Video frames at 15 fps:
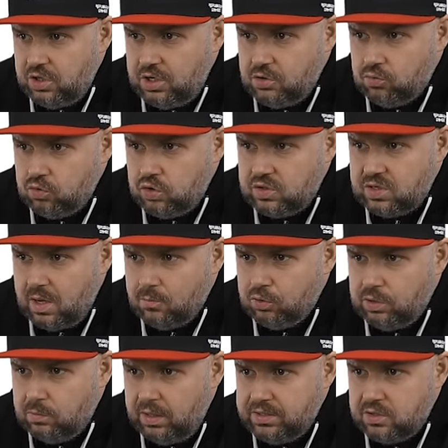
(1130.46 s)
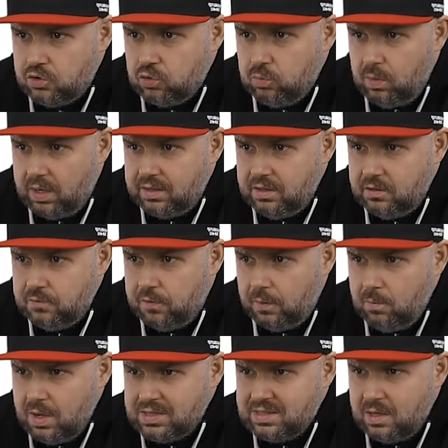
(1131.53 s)
Let's look at the total information.
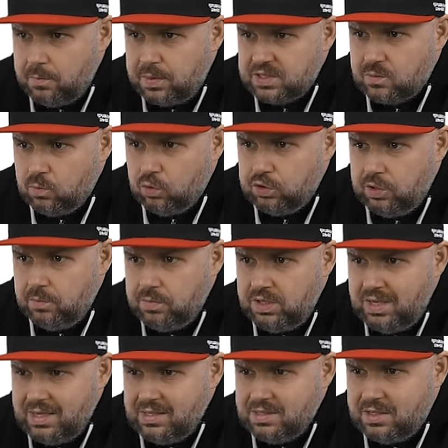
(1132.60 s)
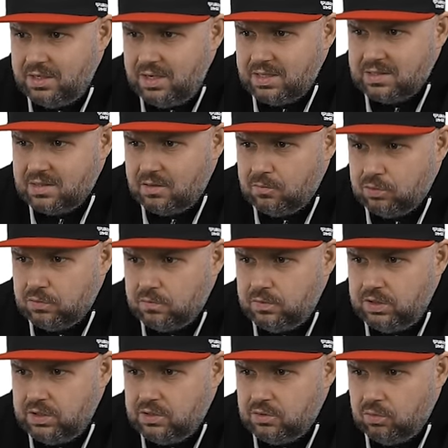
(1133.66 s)
I wonder if the video itself
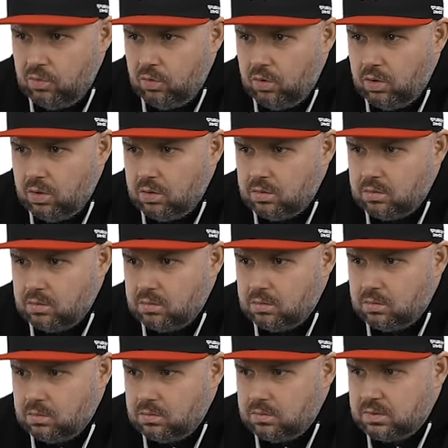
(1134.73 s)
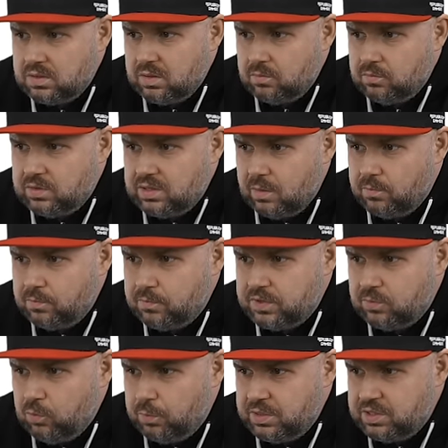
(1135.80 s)
can somehow determine it correctly. Well,
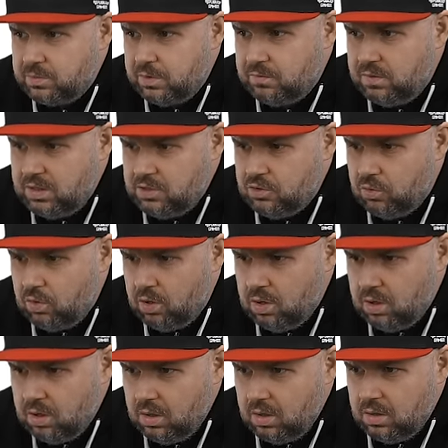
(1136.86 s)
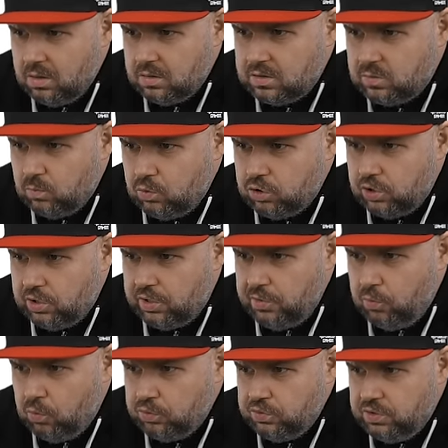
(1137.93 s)
no, it writes about Intel Core Ultra five
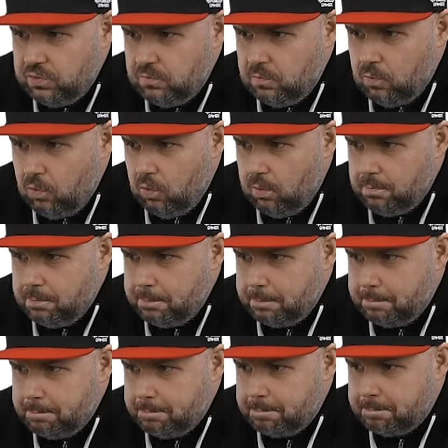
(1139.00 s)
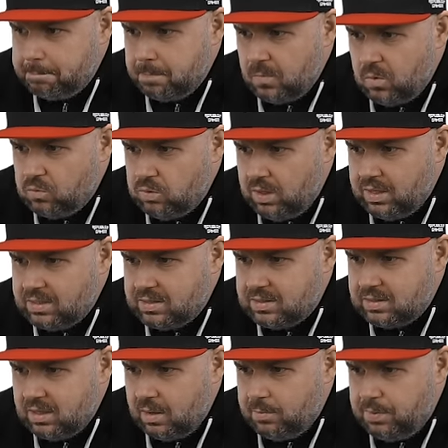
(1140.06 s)
one twenty-five H four point three,
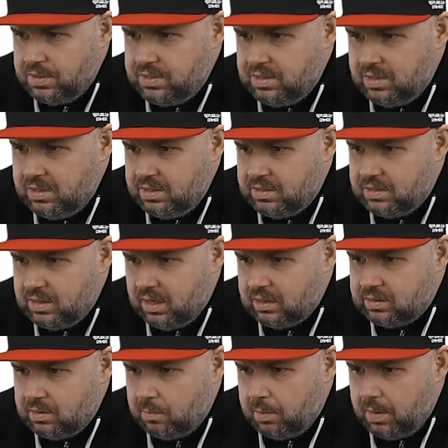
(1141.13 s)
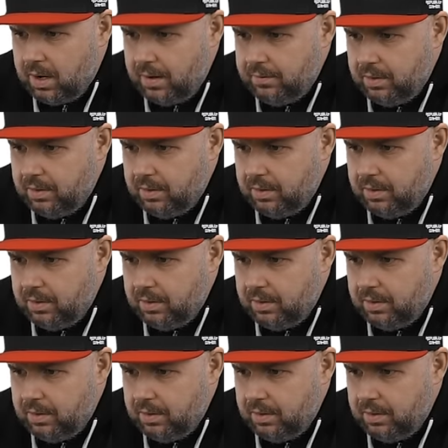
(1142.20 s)
forty-three by one hundred.